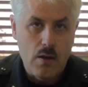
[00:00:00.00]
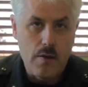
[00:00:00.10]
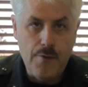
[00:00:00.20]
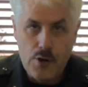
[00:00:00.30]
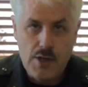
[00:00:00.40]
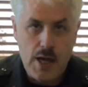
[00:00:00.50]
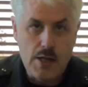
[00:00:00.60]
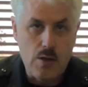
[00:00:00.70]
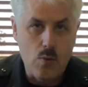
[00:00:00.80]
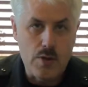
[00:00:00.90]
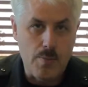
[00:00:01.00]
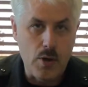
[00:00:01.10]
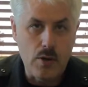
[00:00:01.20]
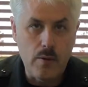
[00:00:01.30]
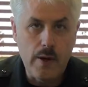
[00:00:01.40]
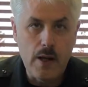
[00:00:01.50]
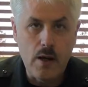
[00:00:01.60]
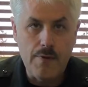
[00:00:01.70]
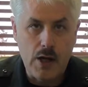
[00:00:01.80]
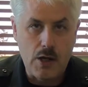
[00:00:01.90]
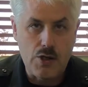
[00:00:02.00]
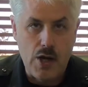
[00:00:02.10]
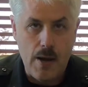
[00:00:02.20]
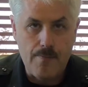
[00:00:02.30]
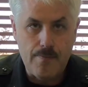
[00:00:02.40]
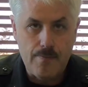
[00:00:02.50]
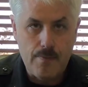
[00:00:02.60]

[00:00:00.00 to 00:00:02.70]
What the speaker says: The first case was a burglary of a gun shop.